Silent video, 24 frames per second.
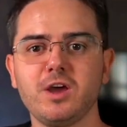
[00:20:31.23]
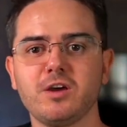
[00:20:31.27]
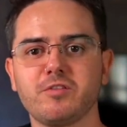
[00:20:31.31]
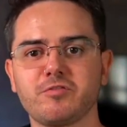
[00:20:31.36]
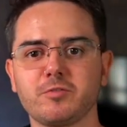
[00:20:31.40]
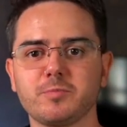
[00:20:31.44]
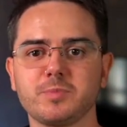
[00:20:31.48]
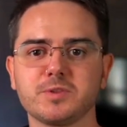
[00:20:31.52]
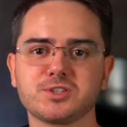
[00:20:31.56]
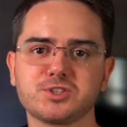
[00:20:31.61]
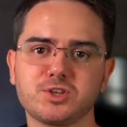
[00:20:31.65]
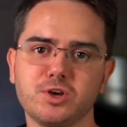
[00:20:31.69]

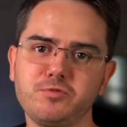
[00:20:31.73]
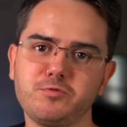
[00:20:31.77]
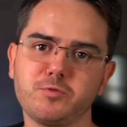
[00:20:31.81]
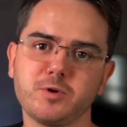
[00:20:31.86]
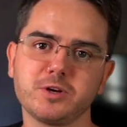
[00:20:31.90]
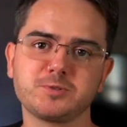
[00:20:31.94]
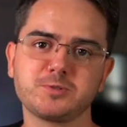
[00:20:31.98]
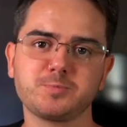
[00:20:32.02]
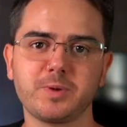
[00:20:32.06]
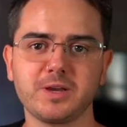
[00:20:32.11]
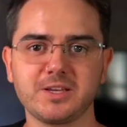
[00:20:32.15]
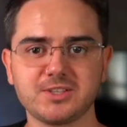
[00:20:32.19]
from the
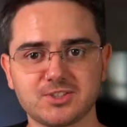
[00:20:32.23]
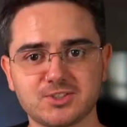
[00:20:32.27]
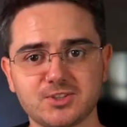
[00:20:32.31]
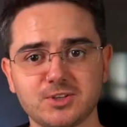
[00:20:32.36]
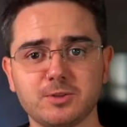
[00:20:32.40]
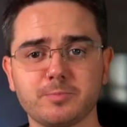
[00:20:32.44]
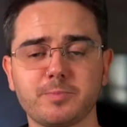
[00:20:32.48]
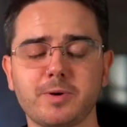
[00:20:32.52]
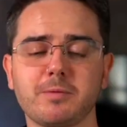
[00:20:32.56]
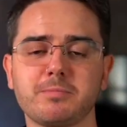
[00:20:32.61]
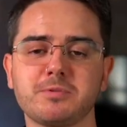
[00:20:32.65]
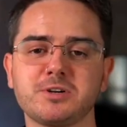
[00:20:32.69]
software space to
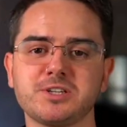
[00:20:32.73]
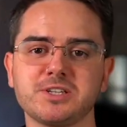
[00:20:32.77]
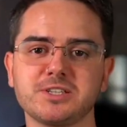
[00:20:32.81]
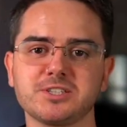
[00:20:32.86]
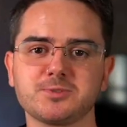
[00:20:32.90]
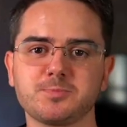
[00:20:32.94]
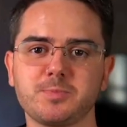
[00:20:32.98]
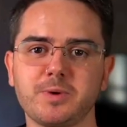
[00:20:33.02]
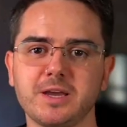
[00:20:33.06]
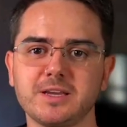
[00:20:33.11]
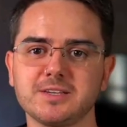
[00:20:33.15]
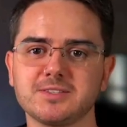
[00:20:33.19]
the publishing
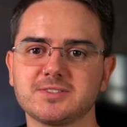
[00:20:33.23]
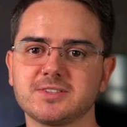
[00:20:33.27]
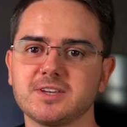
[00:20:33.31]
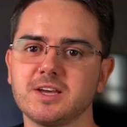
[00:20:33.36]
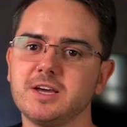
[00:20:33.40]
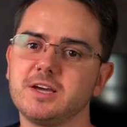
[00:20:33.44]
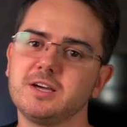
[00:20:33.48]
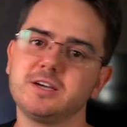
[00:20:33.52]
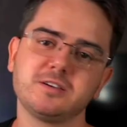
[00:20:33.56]
space